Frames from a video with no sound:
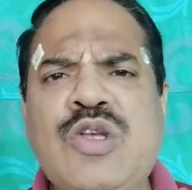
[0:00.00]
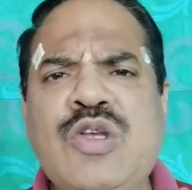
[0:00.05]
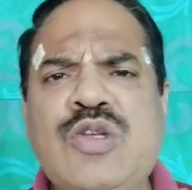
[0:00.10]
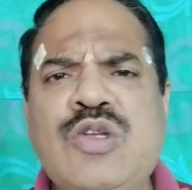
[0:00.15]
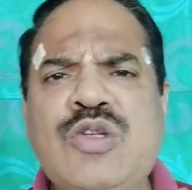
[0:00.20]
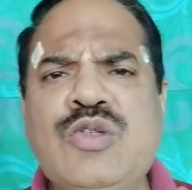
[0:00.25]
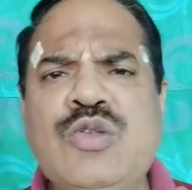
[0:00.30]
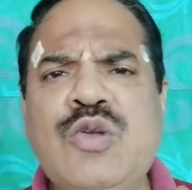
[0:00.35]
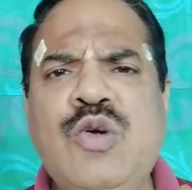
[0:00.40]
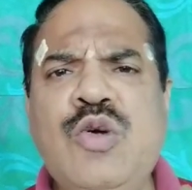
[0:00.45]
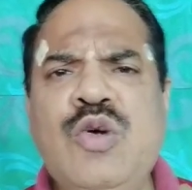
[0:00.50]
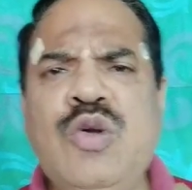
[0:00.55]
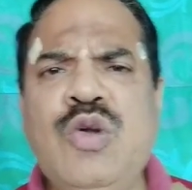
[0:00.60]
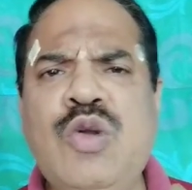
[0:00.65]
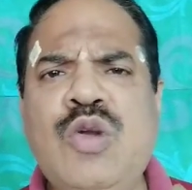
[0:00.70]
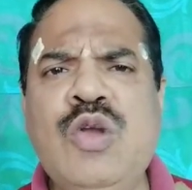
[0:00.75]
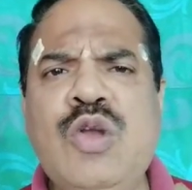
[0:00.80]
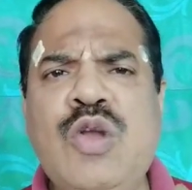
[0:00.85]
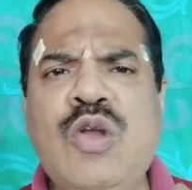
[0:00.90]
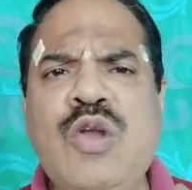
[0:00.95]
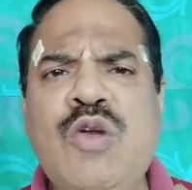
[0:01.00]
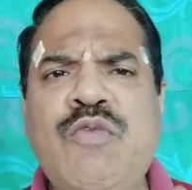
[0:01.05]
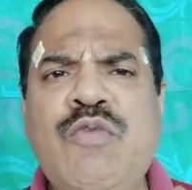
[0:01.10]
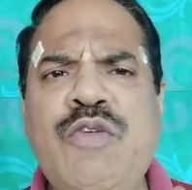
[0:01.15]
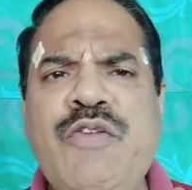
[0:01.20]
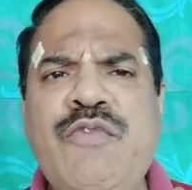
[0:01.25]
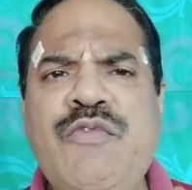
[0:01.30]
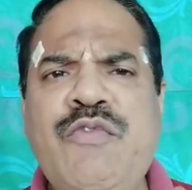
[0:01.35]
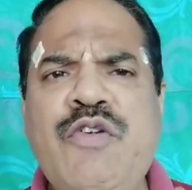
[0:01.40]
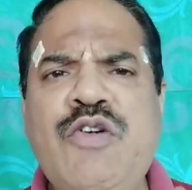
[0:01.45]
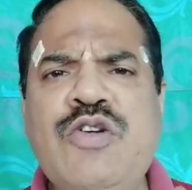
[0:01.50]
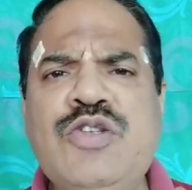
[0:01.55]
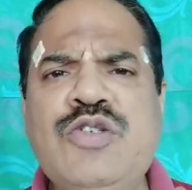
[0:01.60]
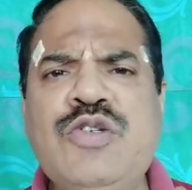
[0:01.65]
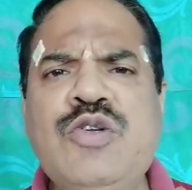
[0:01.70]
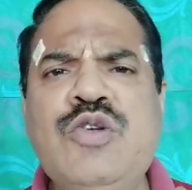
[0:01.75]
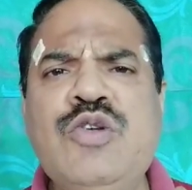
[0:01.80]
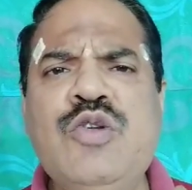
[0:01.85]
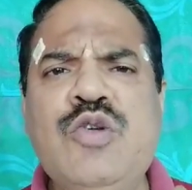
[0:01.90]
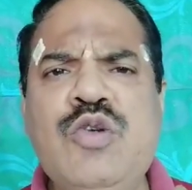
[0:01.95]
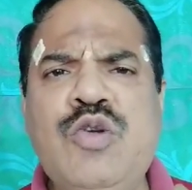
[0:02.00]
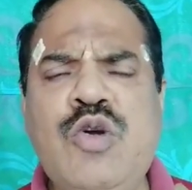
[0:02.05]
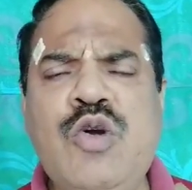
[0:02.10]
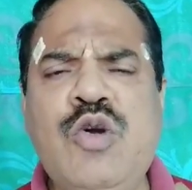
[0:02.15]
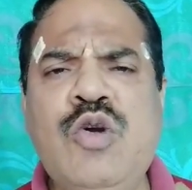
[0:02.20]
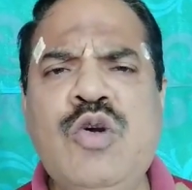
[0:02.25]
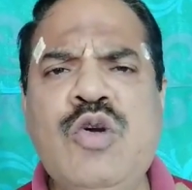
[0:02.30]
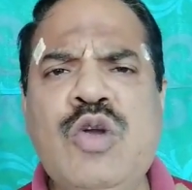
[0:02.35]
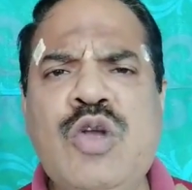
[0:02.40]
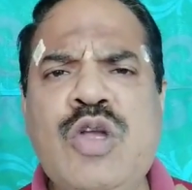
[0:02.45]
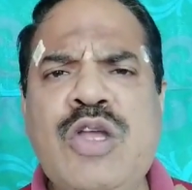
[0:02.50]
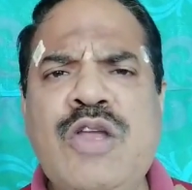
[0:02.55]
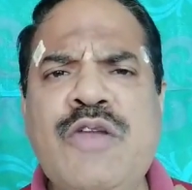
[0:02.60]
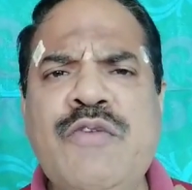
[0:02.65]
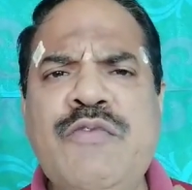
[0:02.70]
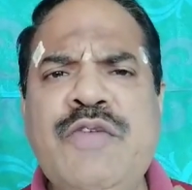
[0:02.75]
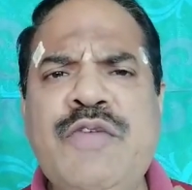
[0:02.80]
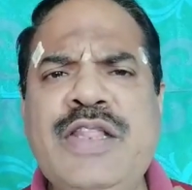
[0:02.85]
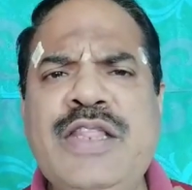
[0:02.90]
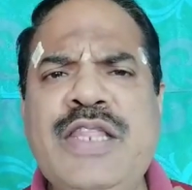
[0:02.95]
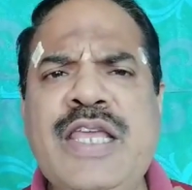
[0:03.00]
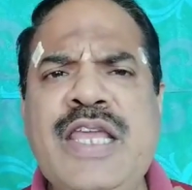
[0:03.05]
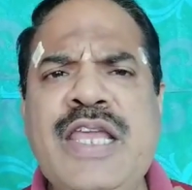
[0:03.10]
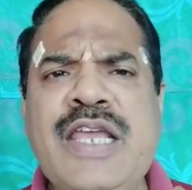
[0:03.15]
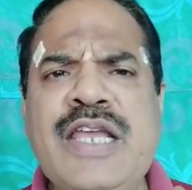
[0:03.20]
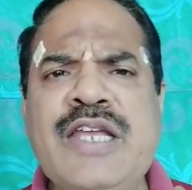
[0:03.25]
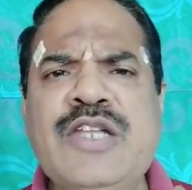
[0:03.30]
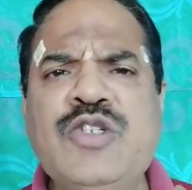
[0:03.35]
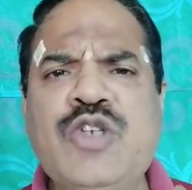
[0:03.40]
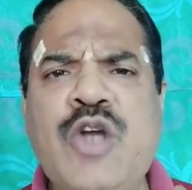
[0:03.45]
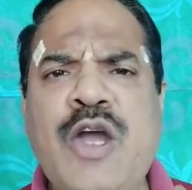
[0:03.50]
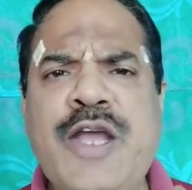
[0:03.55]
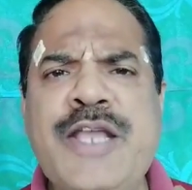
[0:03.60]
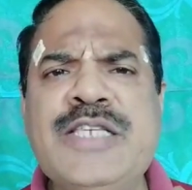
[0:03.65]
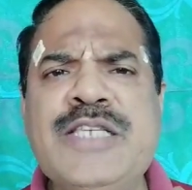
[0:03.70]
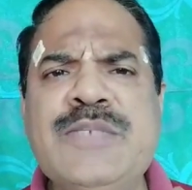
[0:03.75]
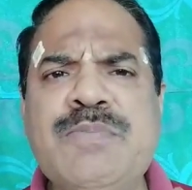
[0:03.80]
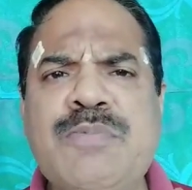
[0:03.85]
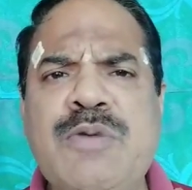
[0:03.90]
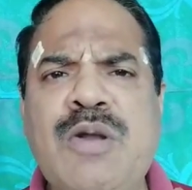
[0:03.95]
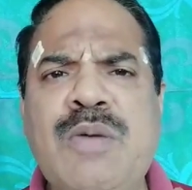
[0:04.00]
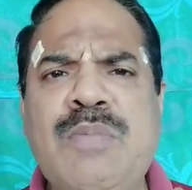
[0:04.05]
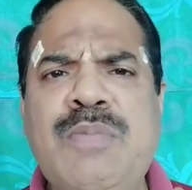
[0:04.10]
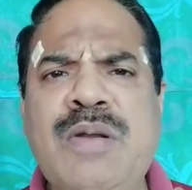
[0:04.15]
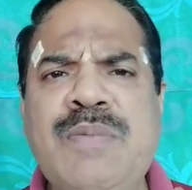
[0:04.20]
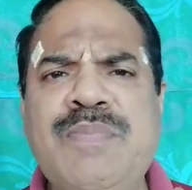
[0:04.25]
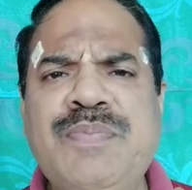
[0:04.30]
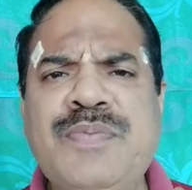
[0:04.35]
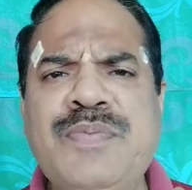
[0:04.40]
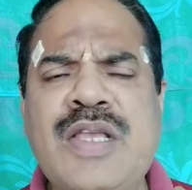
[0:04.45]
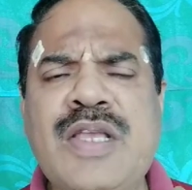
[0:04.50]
So we forced to go with the choice problem.